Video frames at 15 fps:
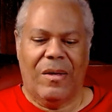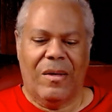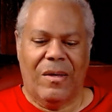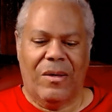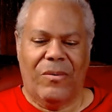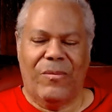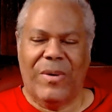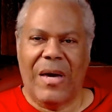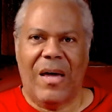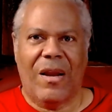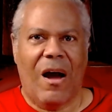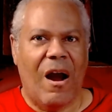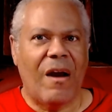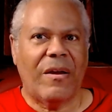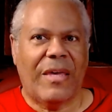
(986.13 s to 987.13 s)
We got
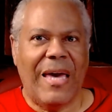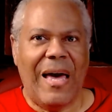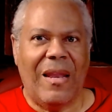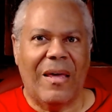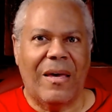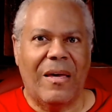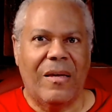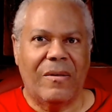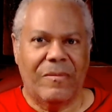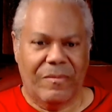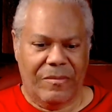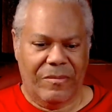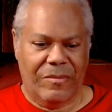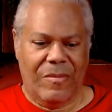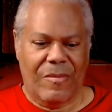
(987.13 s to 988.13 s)
R. Kelly,
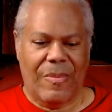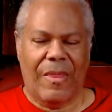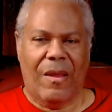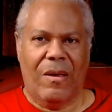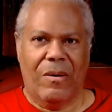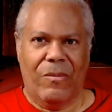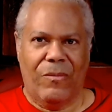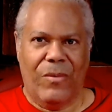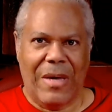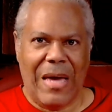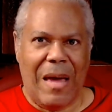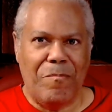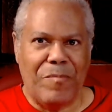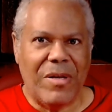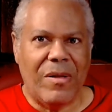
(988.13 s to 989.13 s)
we
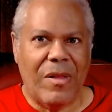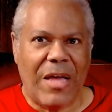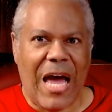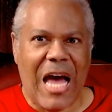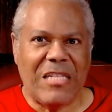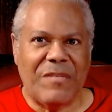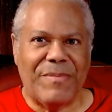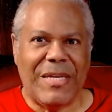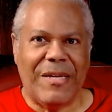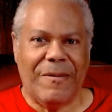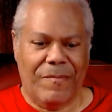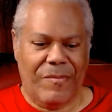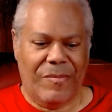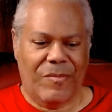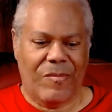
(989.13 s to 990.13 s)
got Bill Cosby.
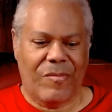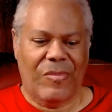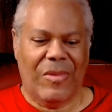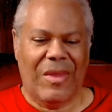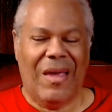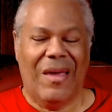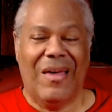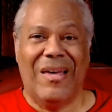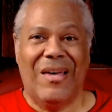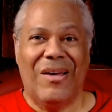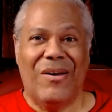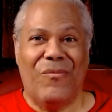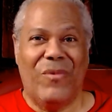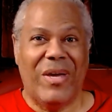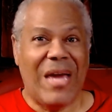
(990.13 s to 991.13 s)

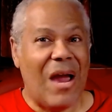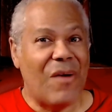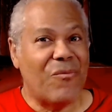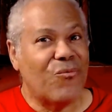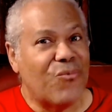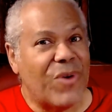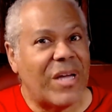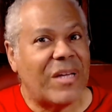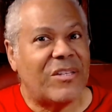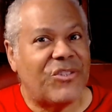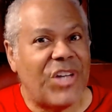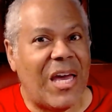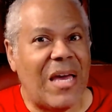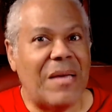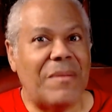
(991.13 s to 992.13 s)
We got Rick
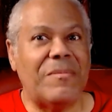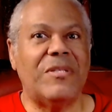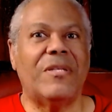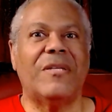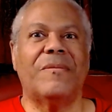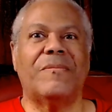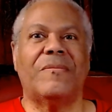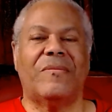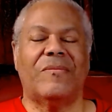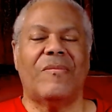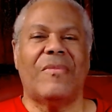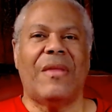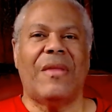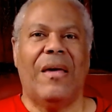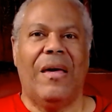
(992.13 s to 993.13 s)
James.
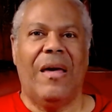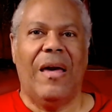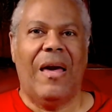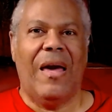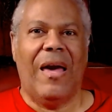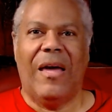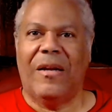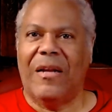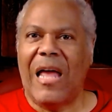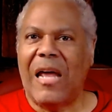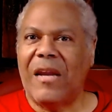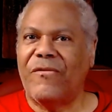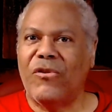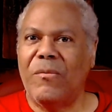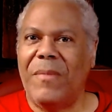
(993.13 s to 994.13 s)
And a lot
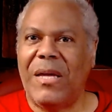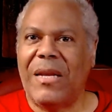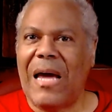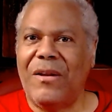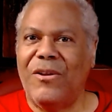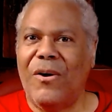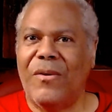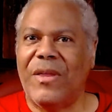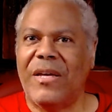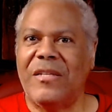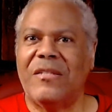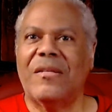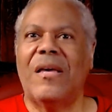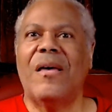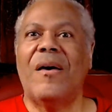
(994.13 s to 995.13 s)
of you may not know
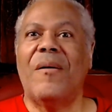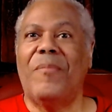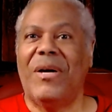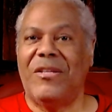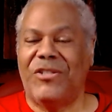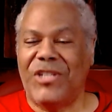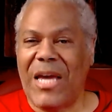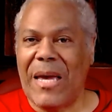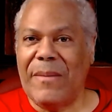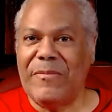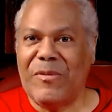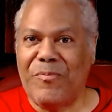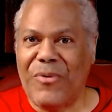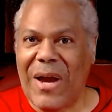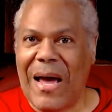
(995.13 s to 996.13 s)
this, but James
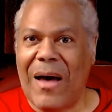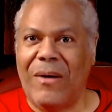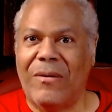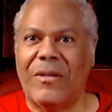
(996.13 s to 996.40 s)
Brown.